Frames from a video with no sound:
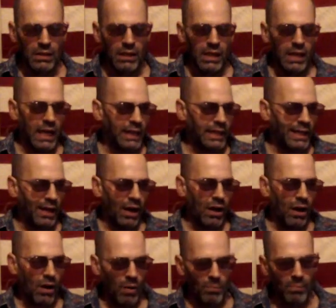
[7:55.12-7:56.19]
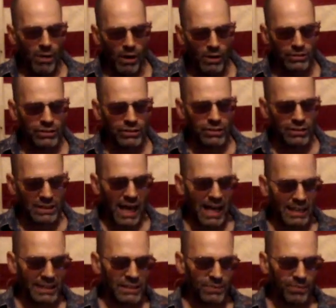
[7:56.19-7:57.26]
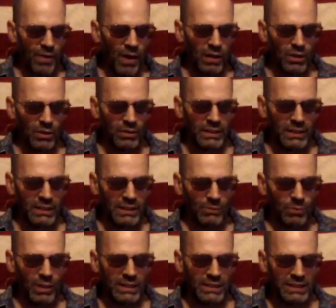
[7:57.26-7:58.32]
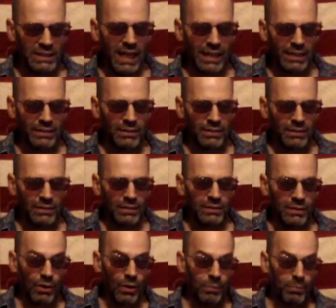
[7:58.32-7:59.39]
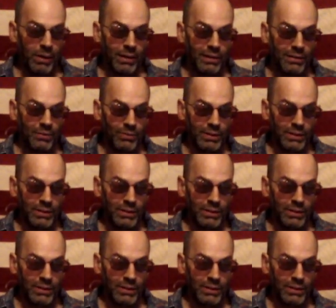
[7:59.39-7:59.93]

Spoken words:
and most societies follow it, what he said, apparently,